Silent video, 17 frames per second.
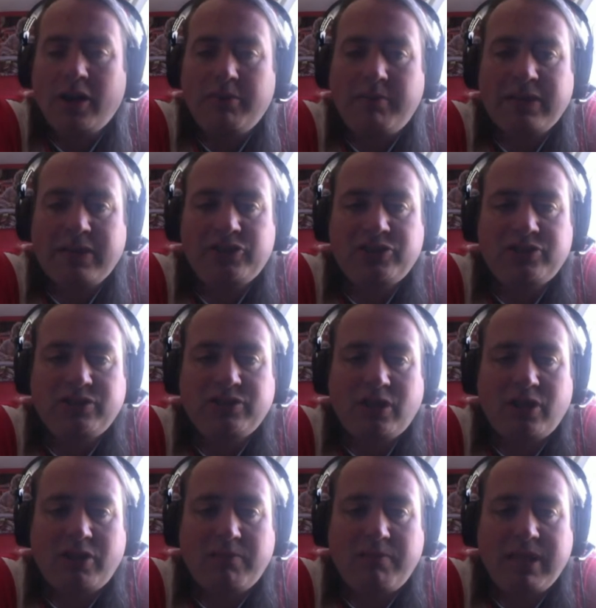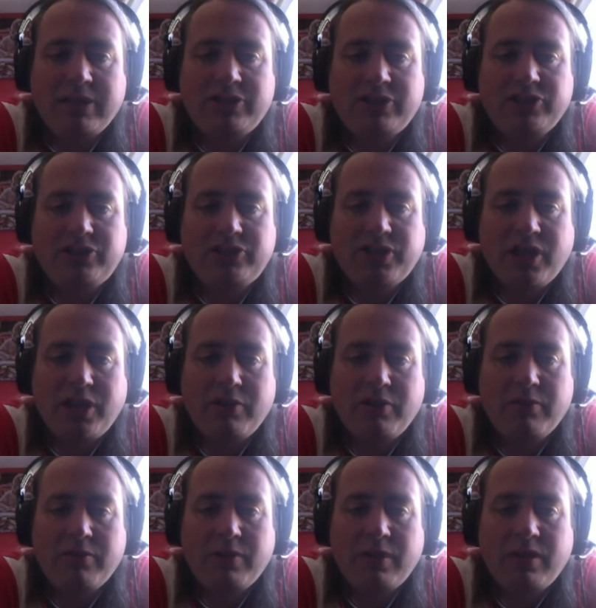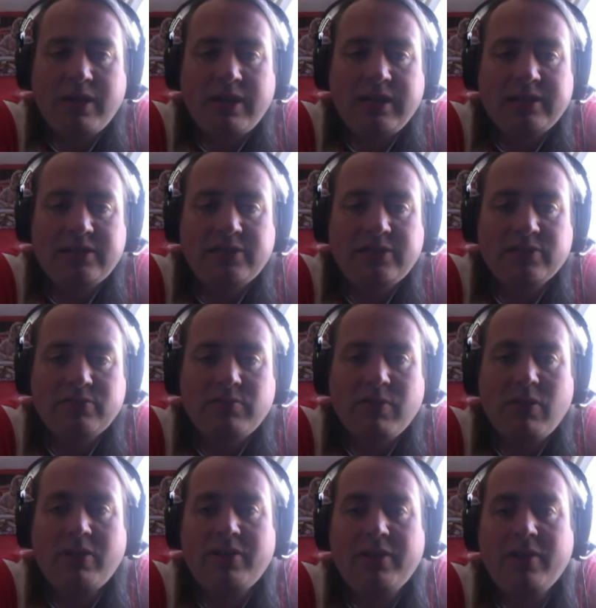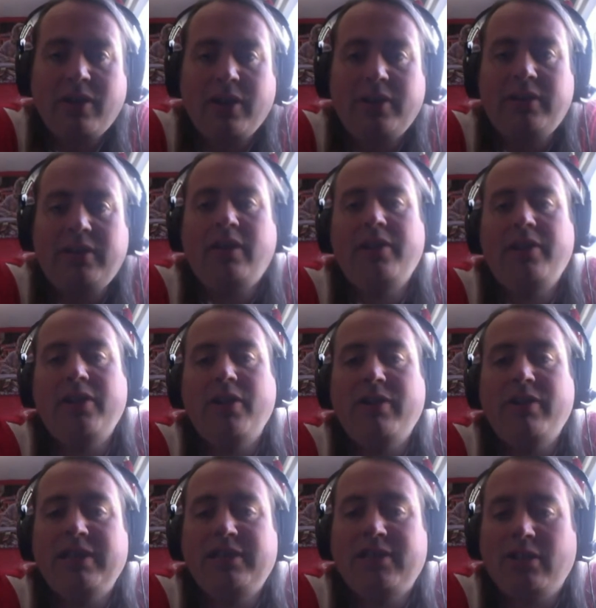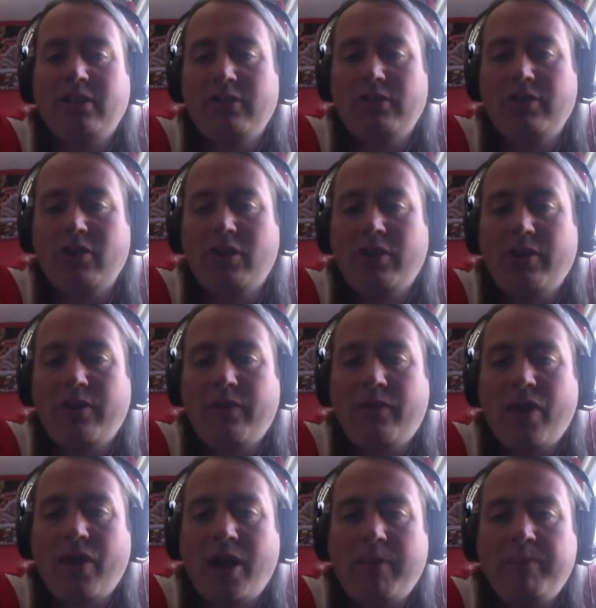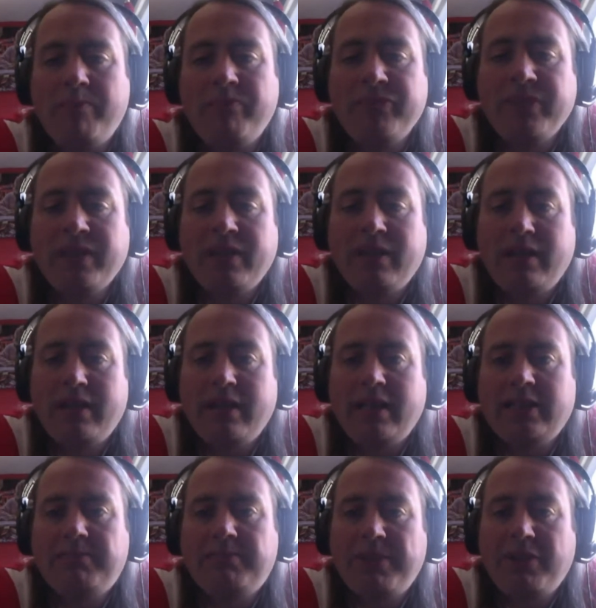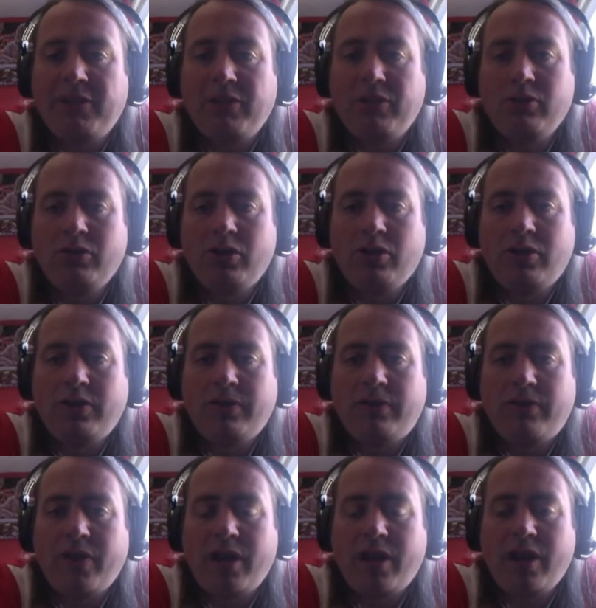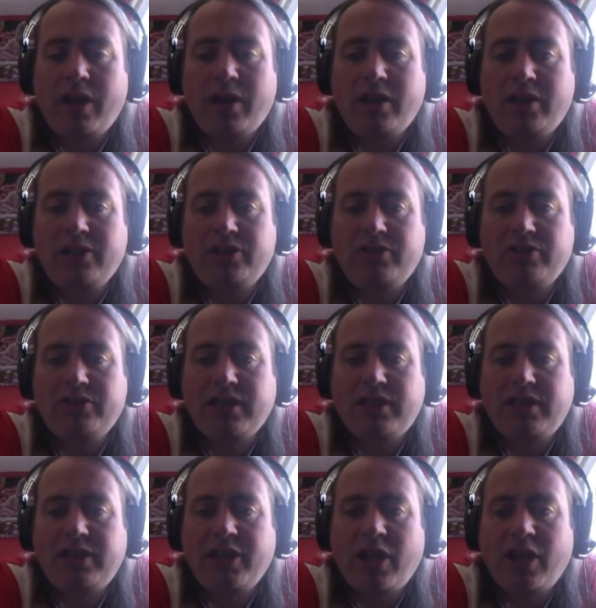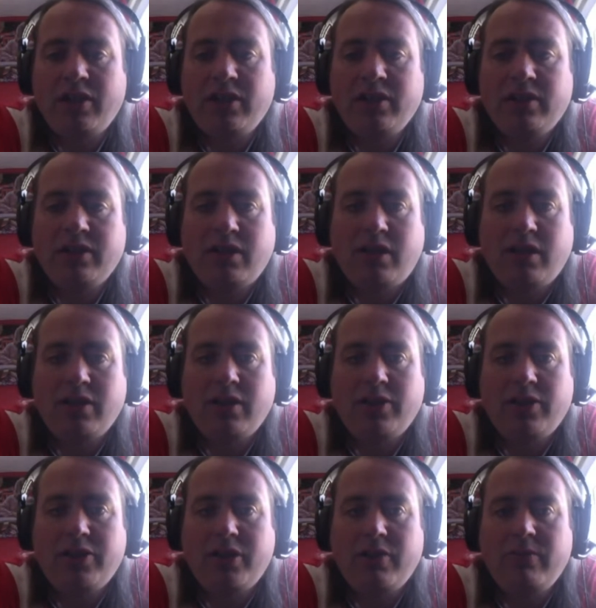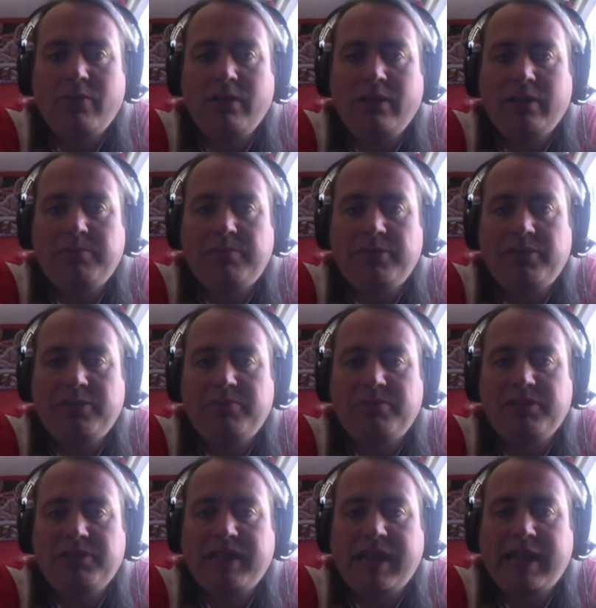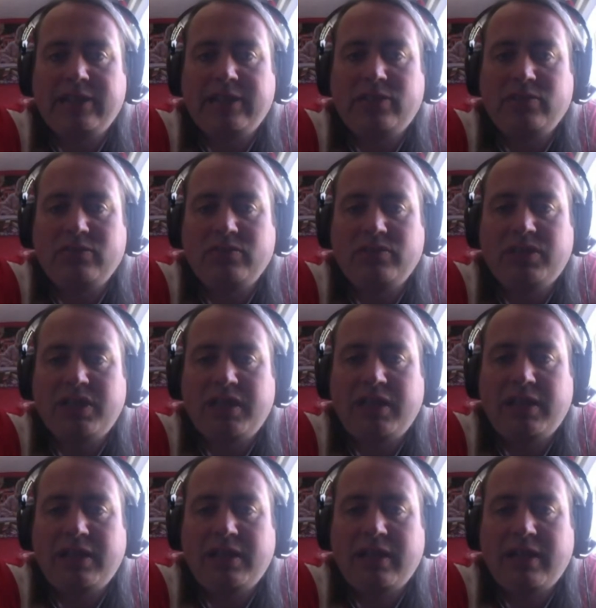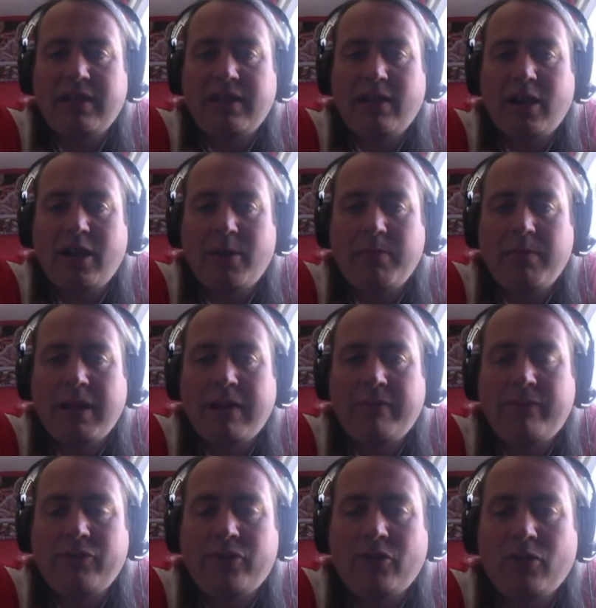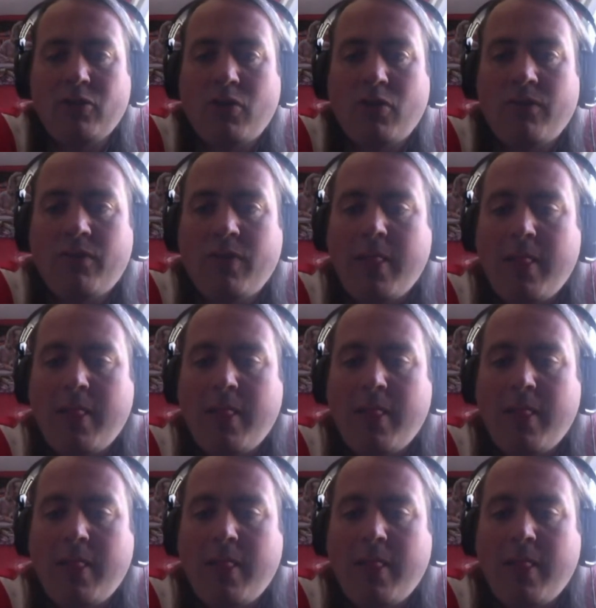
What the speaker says: imagine so, Esther, as well. And I know there's a lot of there's been a lot of should we say young. I know that there's been some scandals in Africa of